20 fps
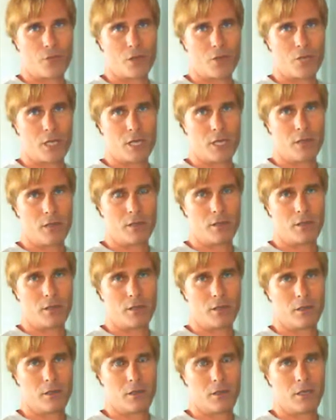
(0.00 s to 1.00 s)
Okay?
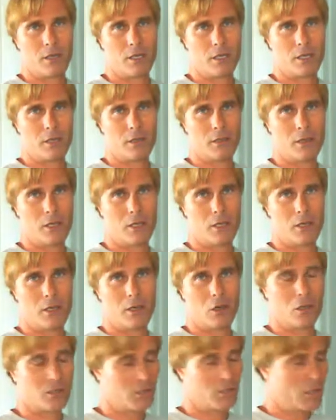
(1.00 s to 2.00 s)
And
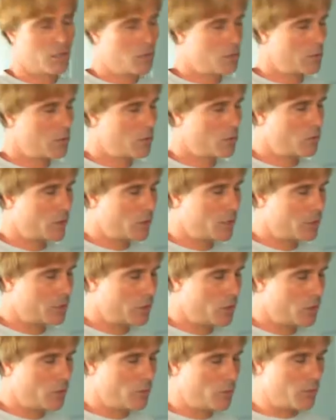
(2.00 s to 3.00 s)
also, what you
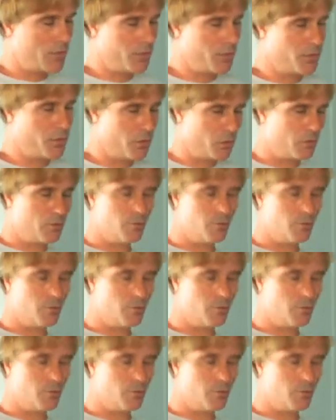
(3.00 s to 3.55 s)
do when you